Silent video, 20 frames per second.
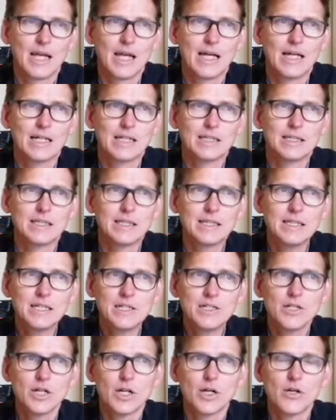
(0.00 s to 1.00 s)
And
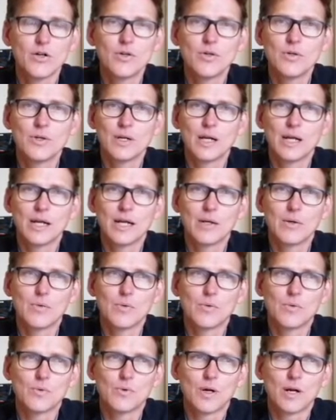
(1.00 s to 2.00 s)
Inigo
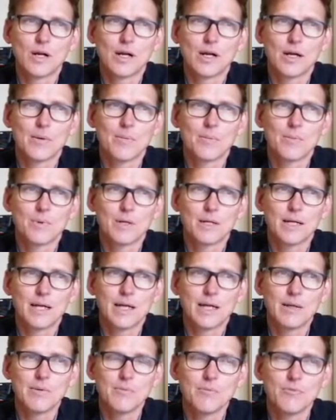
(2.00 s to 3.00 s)
um,
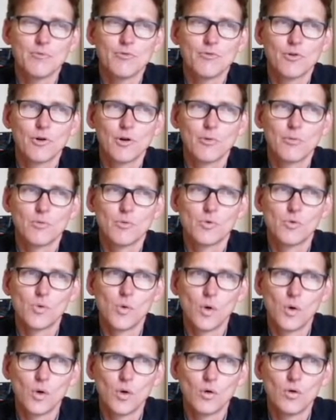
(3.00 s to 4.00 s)
came from
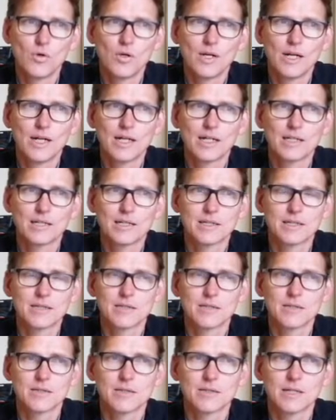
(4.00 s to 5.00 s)
war
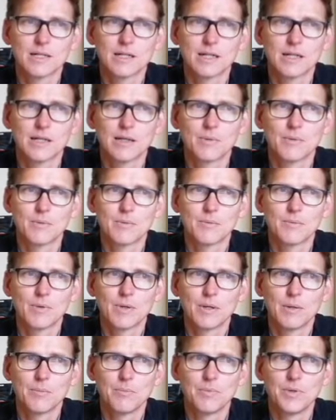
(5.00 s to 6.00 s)
as uh,
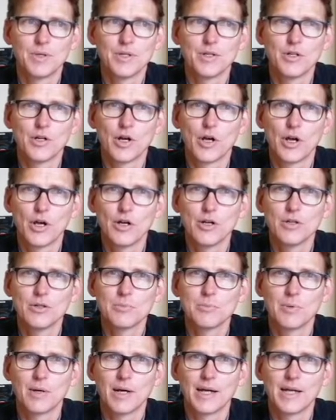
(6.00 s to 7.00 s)
being
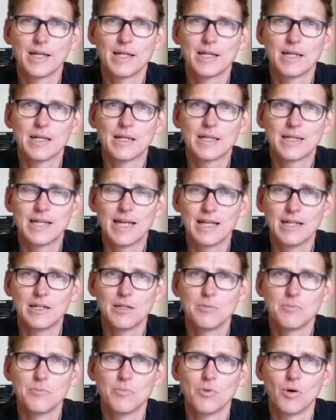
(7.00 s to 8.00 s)
hurt by a
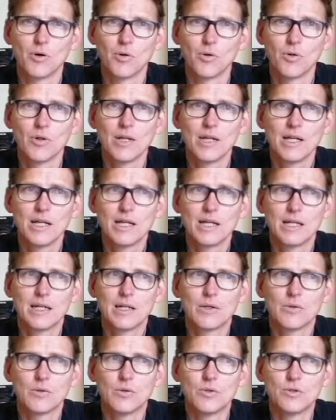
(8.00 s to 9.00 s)
cannonball
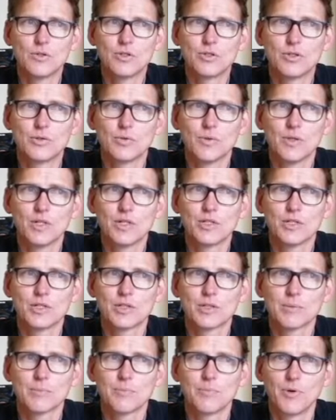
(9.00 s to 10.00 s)
which,
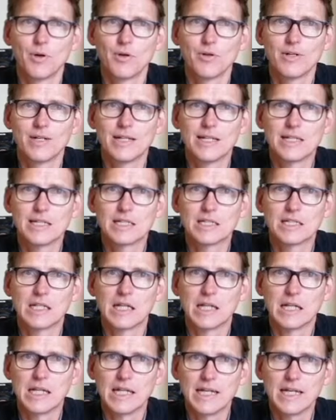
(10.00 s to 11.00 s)
which broke his
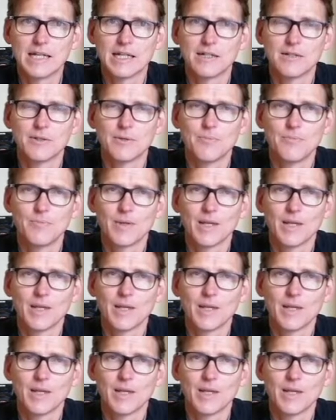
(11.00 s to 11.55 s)
leg.